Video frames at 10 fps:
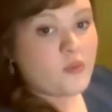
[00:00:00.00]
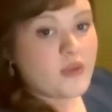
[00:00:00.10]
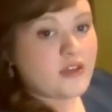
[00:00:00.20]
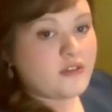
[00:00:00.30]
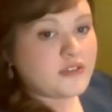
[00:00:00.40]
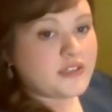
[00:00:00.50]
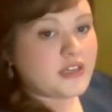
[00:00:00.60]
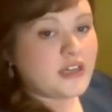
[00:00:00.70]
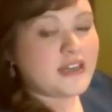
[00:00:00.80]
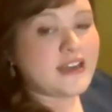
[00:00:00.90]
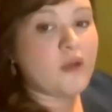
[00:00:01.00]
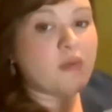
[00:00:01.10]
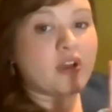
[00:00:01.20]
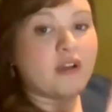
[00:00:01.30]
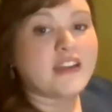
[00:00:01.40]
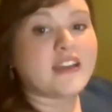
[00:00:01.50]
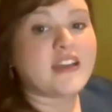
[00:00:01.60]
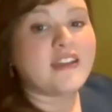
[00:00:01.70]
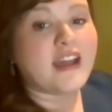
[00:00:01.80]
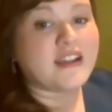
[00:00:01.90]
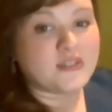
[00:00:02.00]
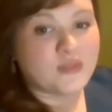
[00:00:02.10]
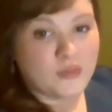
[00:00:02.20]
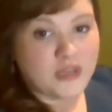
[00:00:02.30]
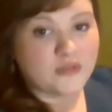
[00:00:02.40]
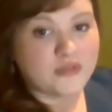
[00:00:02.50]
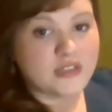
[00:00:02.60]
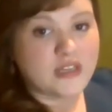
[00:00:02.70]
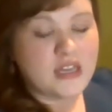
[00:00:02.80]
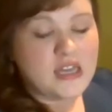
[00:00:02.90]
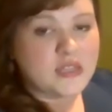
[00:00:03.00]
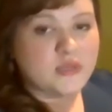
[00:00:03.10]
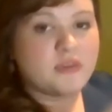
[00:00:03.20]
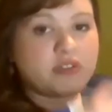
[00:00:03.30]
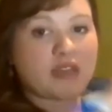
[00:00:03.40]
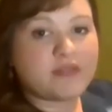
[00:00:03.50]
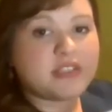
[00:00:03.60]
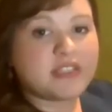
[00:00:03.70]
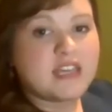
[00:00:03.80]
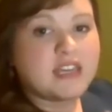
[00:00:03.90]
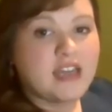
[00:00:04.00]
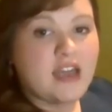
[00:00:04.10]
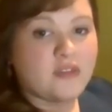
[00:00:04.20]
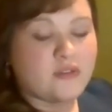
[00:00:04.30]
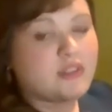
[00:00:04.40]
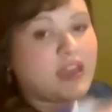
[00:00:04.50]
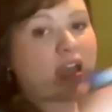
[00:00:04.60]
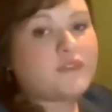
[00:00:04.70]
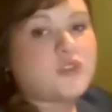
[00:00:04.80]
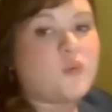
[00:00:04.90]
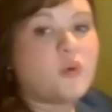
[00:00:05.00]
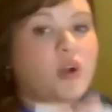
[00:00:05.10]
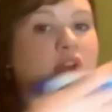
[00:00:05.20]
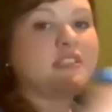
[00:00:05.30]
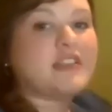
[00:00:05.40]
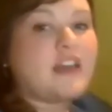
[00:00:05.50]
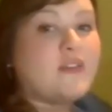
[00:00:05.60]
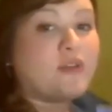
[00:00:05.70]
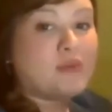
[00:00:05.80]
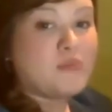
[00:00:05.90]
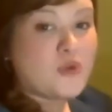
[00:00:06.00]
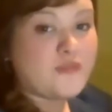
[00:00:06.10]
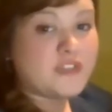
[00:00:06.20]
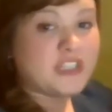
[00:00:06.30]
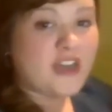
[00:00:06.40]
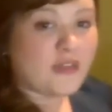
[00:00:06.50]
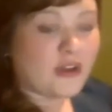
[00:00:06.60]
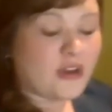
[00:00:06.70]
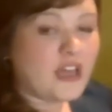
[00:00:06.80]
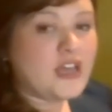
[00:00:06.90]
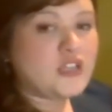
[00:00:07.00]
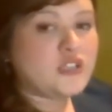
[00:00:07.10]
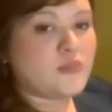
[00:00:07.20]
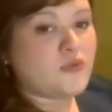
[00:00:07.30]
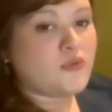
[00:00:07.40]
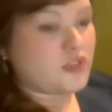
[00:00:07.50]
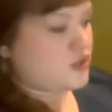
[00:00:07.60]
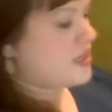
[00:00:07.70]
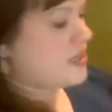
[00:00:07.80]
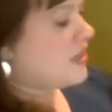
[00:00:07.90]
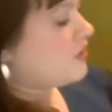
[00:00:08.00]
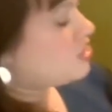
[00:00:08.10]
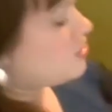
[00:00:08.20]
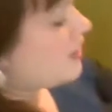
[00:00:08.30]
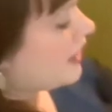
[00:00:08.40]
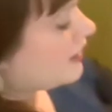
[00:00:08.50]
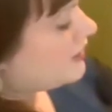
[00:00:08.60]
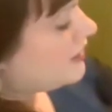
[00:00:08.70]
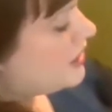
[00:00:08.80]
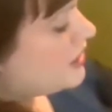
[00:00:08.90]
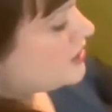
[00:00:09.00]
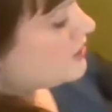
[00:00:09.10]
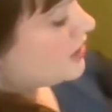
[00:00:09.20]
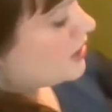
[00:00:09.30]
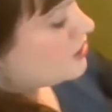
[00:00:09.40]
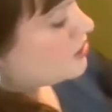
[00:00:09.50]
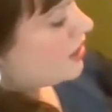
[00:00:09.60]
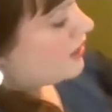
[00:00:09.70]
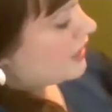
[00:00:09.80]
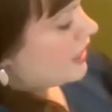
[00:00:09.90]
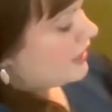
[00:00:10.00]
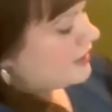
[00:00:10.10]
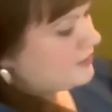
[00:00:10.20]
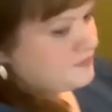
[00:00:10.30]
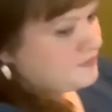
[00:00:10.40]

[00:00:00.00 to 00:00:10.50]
wheels. Now we're going to connect the wheels. The wheels have to stay together, and they have to work together and move together to move the train down the track. So we're going to draw a line.